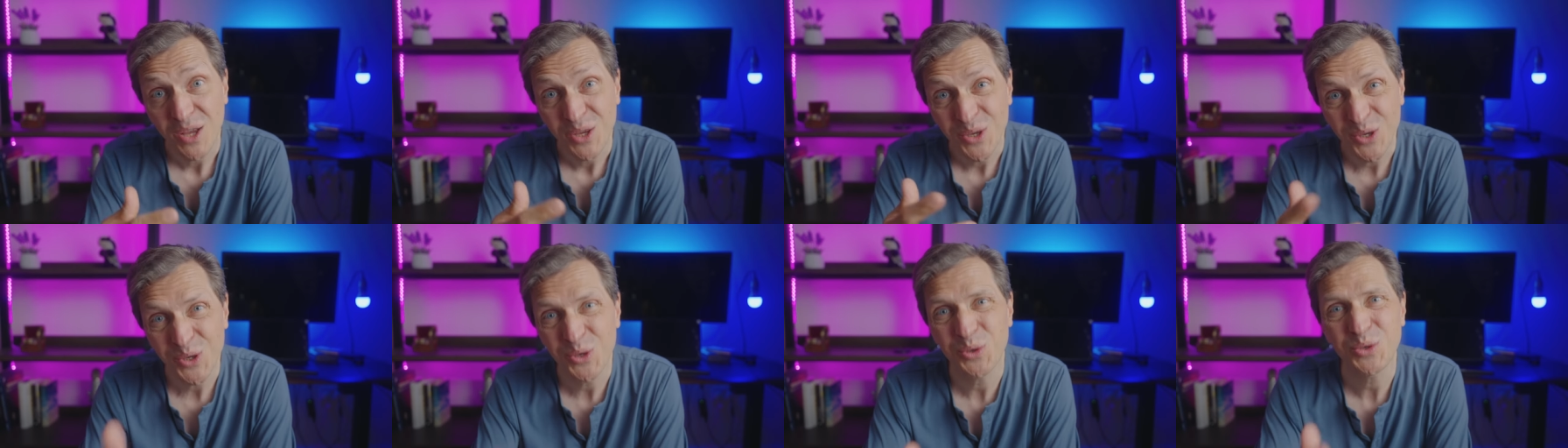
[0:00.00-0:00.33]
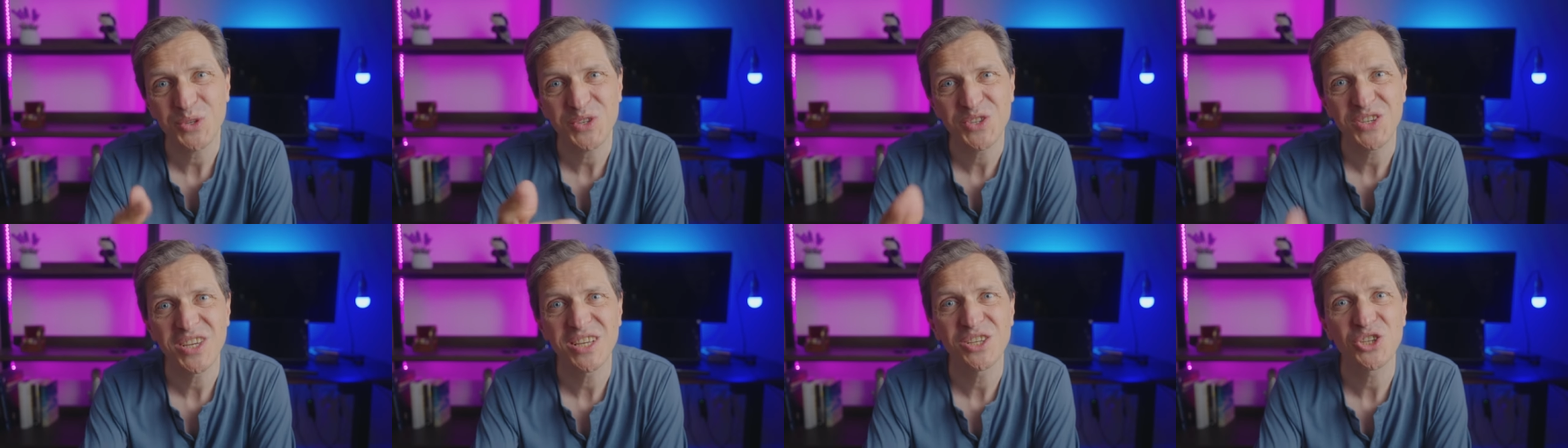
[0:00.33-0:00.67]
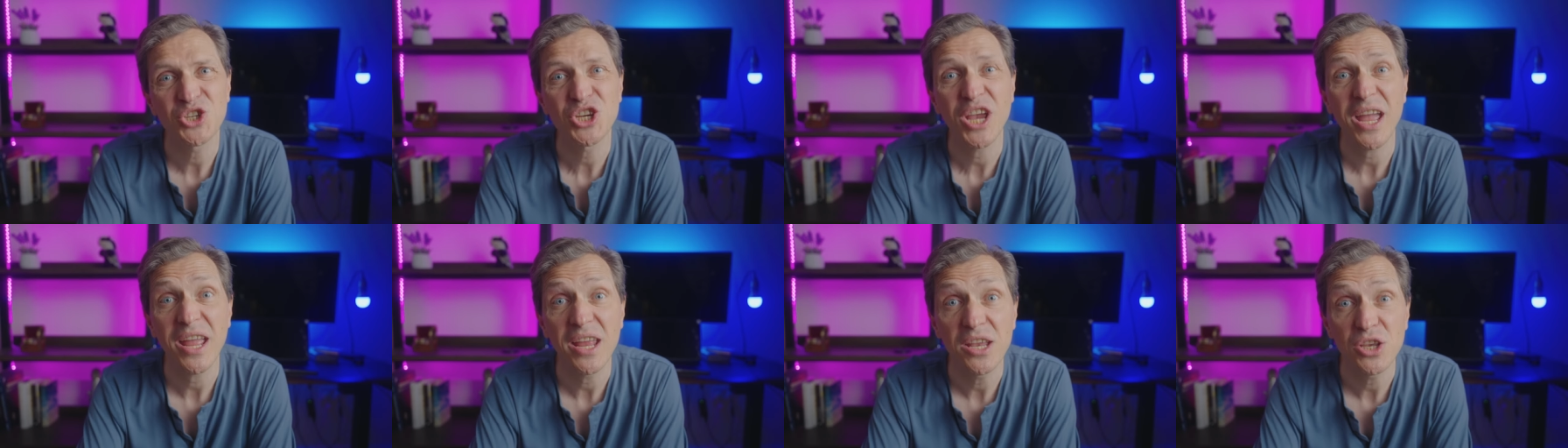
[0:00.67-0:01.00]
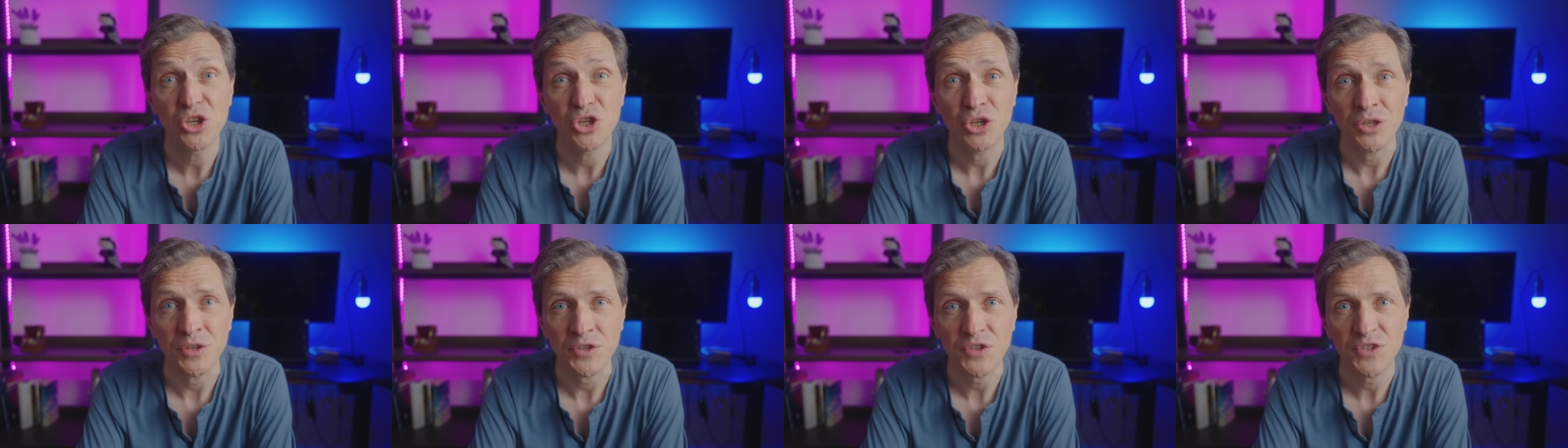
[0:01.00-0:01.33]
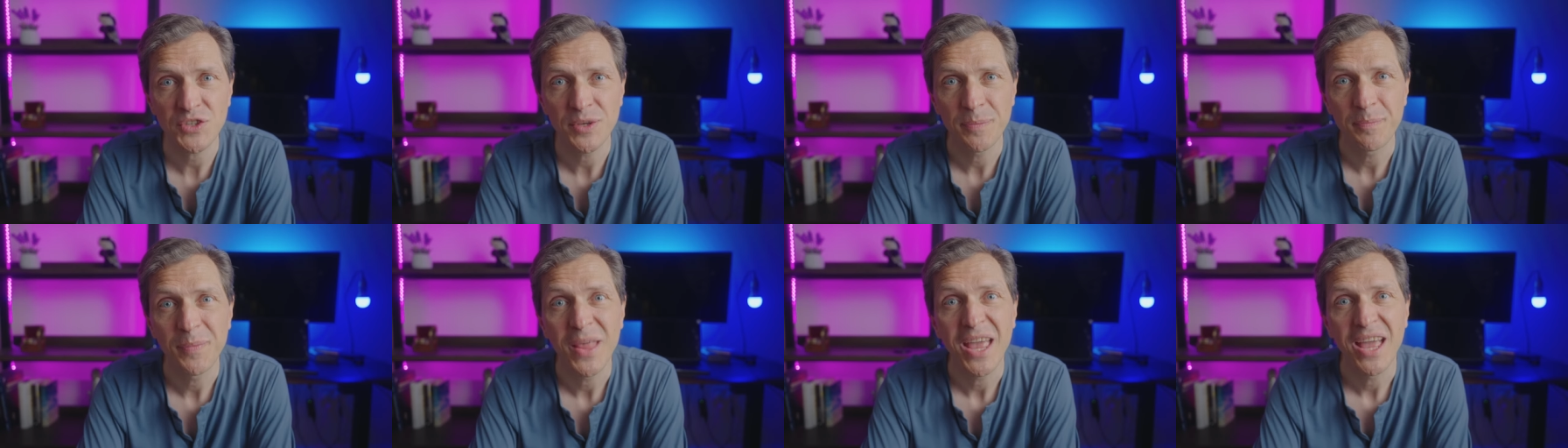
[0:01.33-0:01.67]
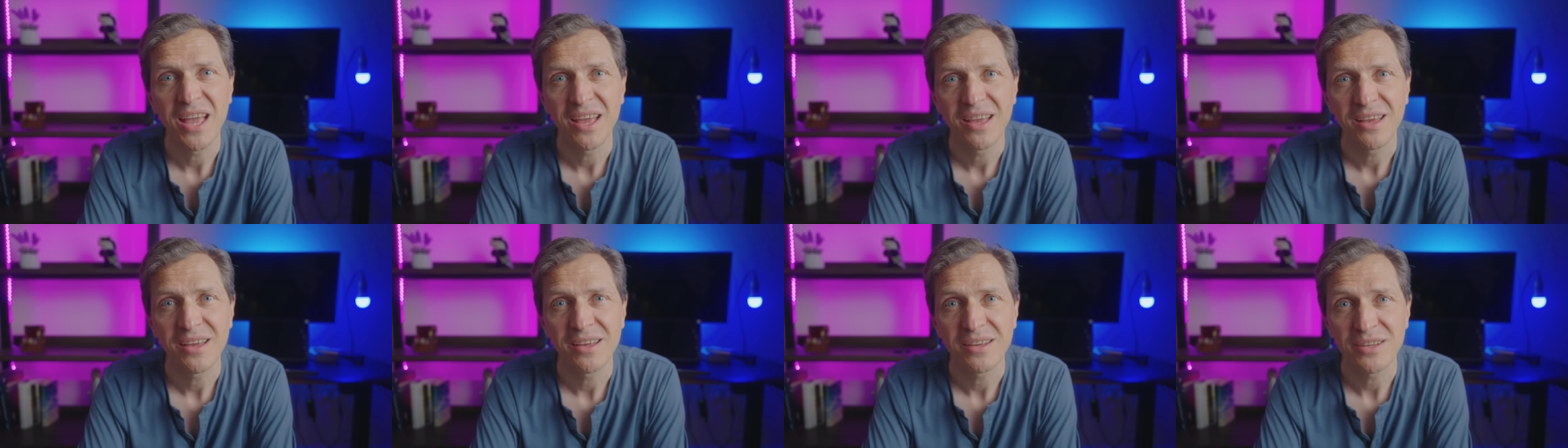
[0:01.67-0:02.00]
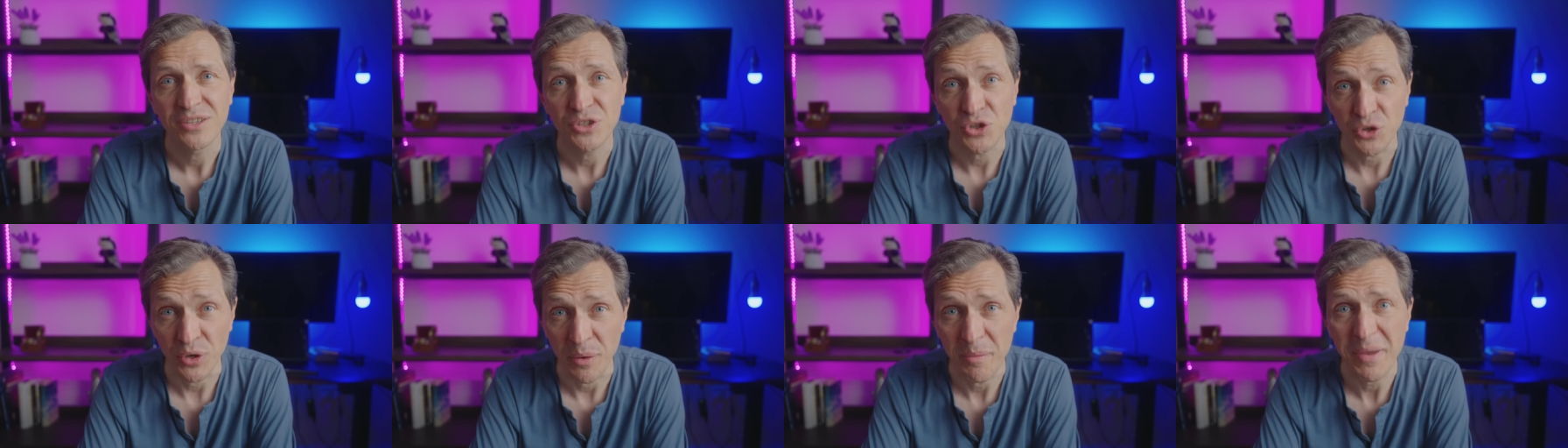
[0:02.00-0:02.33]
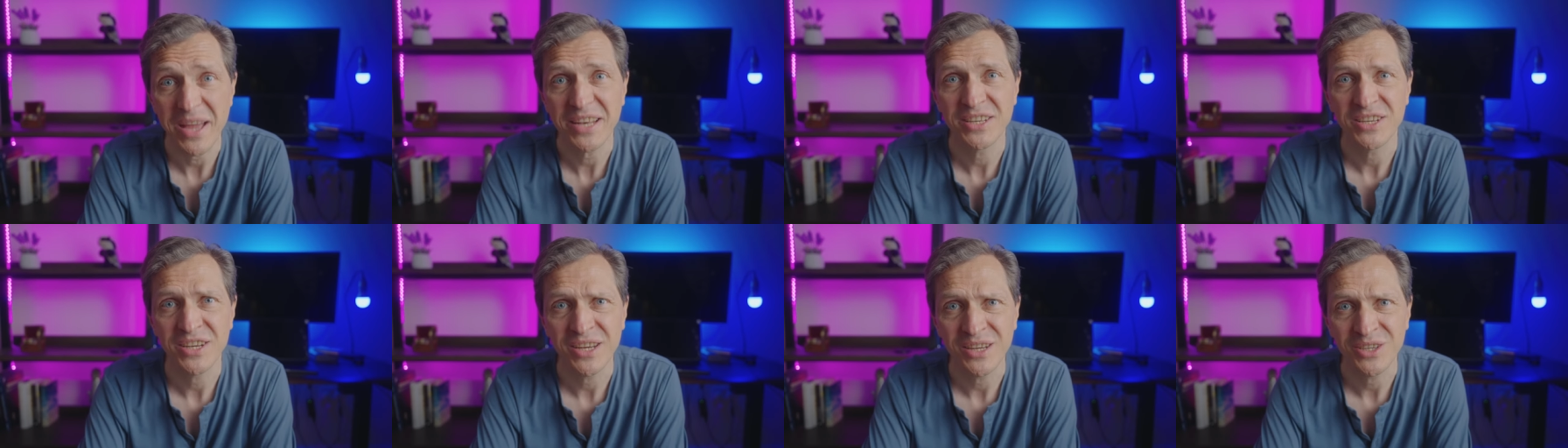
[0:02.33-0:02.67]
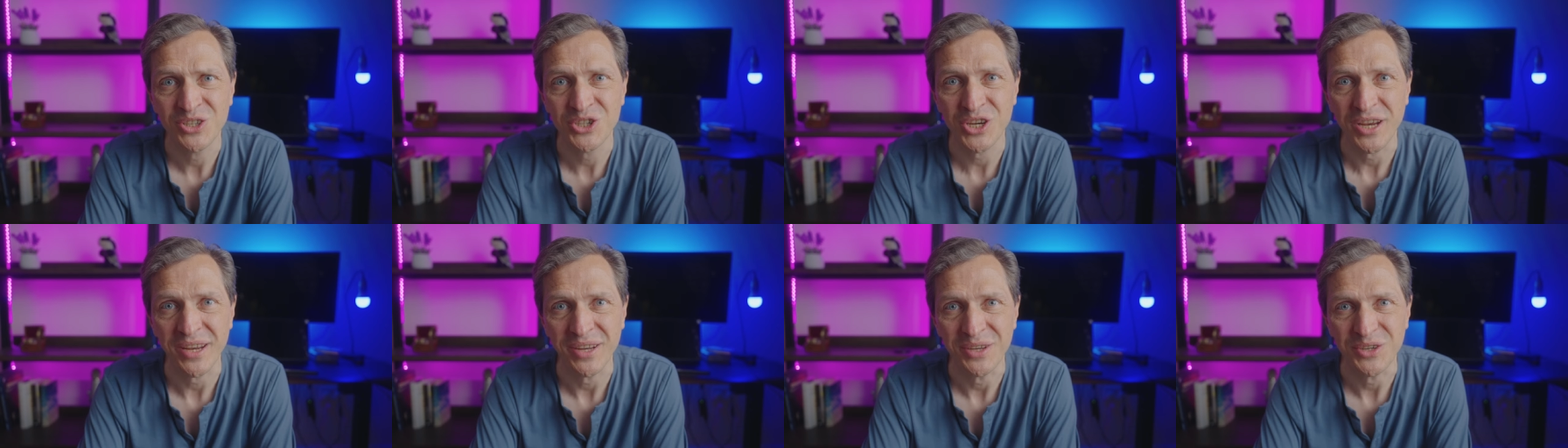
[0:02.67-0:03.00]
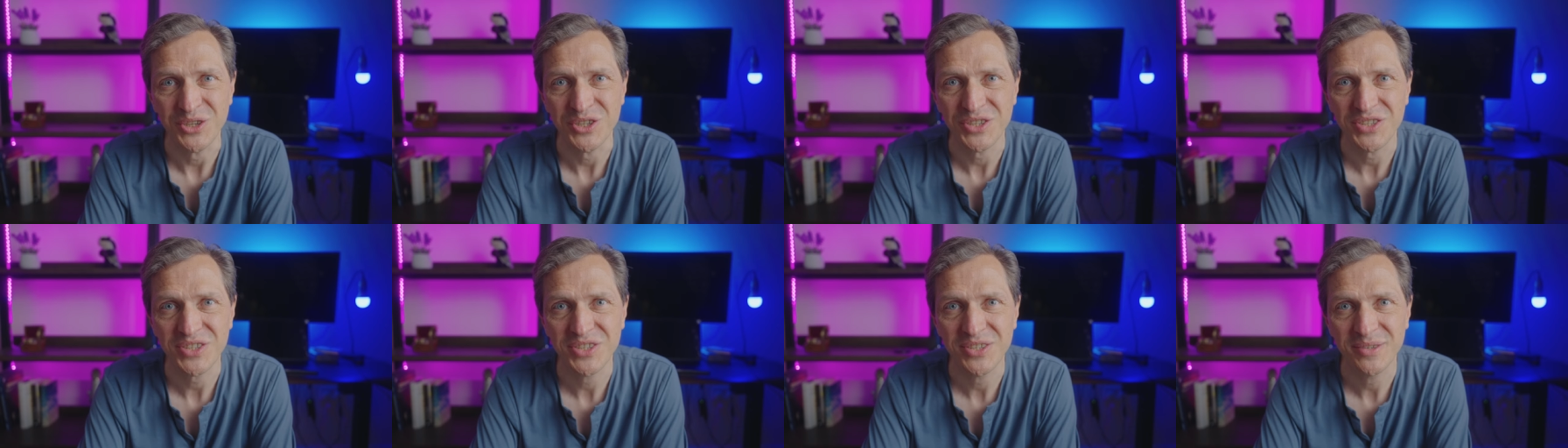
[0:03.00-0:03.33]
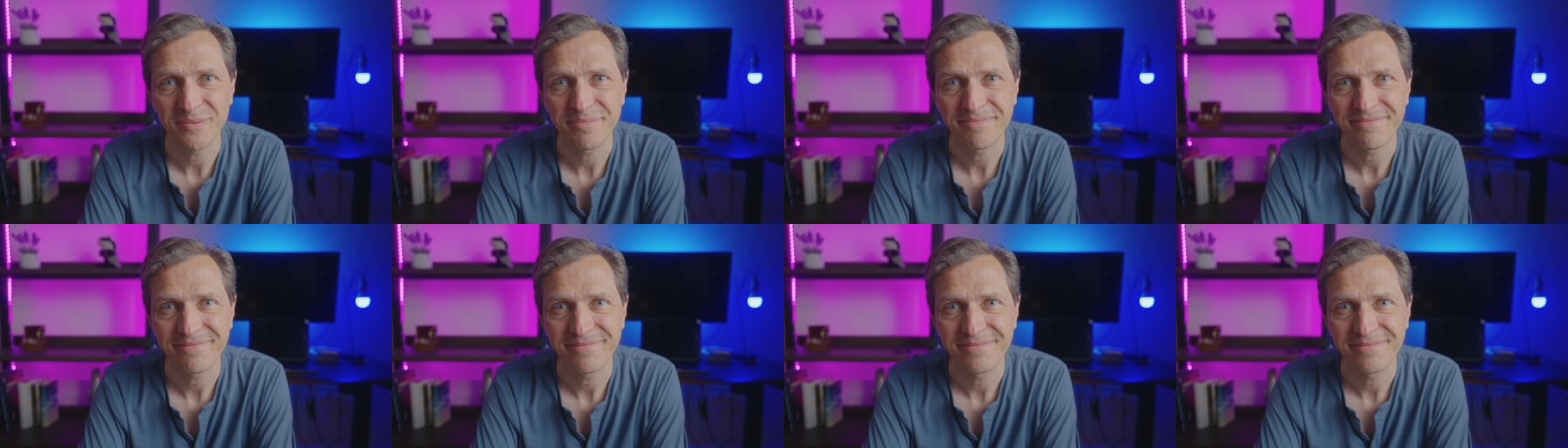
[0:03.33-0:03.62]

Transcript: you see changes, dramatic changes.